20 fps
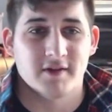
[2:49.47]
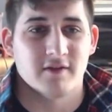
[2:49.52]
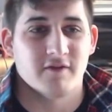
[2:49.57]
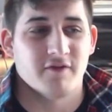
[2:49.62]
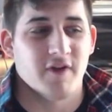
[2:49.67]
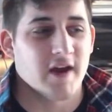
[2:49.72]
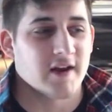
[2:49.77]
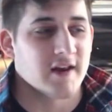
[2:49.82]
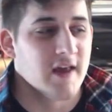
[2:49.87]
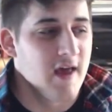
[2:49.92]
In
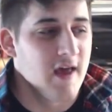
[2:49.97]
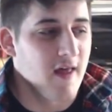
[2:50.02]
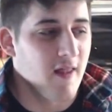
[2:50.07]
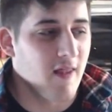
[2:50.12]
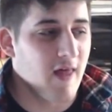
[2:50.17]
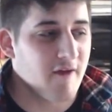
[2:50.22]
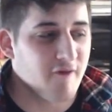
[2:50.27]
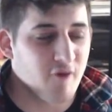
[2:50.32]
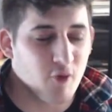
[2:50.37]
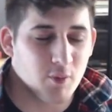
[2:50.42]
fact,
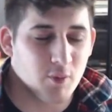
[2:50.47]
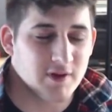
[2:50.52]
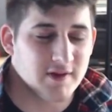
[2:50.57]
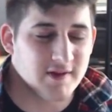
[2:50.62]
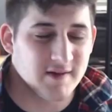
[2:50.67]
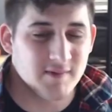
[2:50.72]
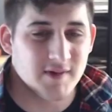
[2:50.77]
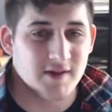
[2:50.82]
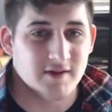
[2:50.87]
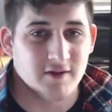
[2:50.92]
life almost
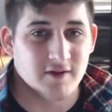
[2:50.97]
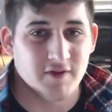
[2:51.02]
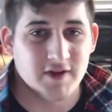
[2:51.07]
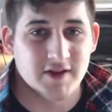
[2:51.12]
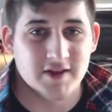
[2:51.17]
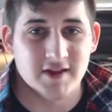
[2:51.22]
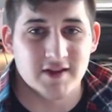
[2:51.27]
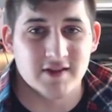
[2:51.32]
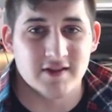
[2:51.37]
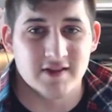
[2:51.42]
seems as if
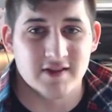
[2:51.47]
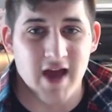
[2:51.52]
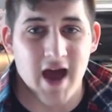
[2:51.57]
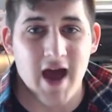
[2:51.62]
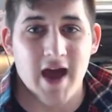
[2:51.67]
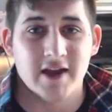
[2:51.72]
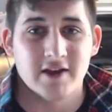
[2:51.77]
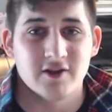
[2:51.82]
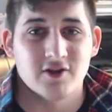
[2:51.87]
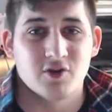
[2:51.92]
it's
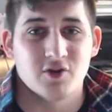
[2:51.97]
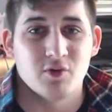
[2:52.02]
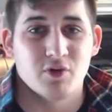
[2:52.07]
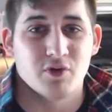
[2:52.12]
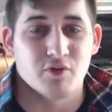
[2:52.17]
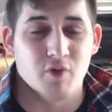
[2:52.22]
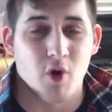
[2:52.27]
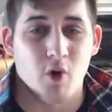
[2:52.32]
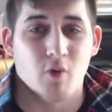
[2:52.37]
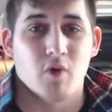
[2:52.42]
designed to
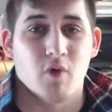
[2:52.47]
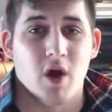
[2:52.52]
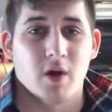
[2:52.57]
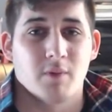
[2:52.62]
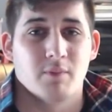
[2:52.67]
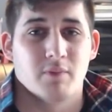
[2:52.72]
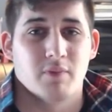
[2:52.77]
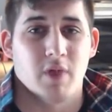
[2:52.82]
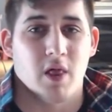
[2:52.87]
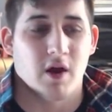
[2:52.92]
throw
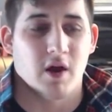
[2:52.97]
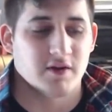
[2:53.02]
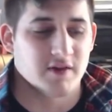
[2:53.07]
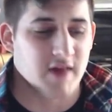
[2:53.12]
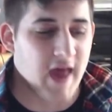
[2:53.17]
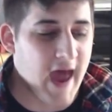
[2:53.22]
roadblocks